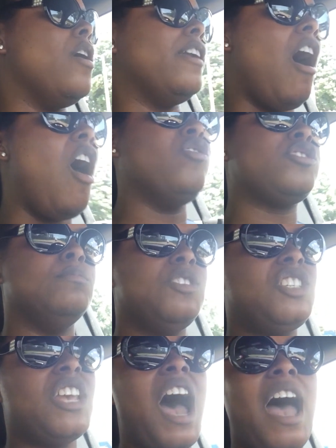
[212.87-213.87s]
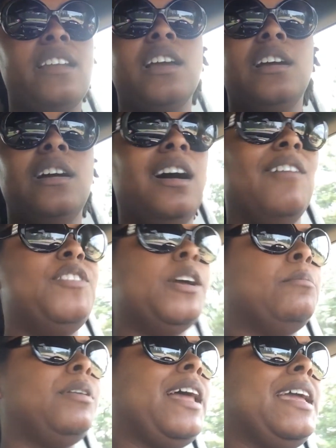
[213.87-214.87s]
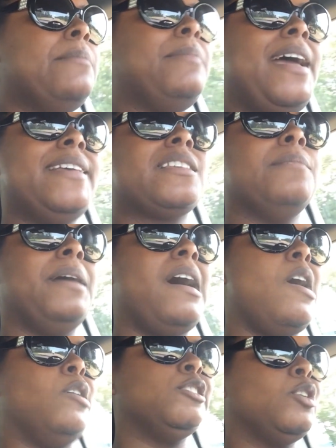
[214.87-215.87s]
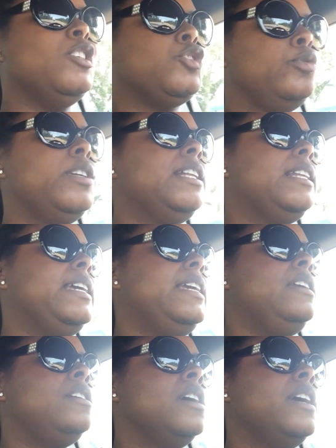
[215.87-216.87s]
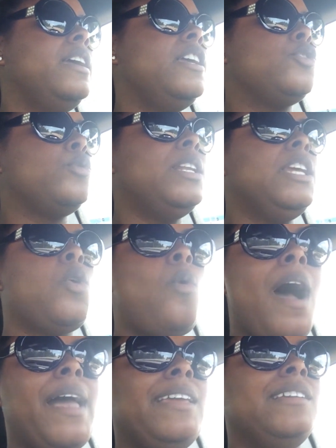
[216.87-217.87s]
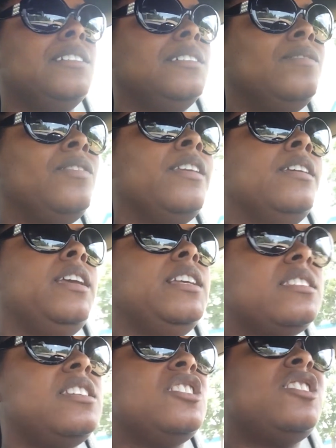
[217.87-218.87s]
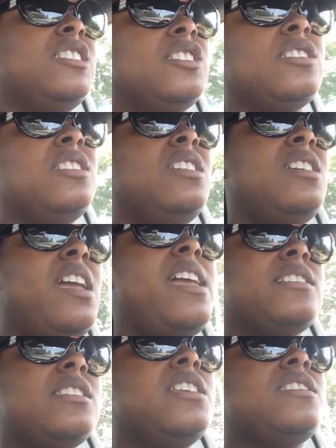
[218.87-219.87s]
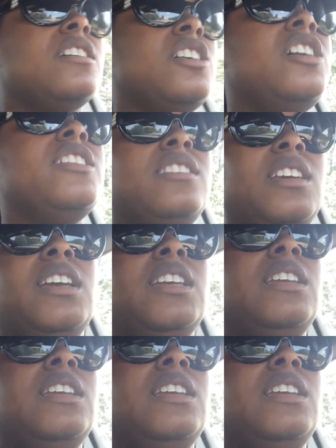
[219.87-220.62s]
or, or an awesome shot of them playing basketball. So it's really, it's really quite, it's, it's, it's, it's, it's a good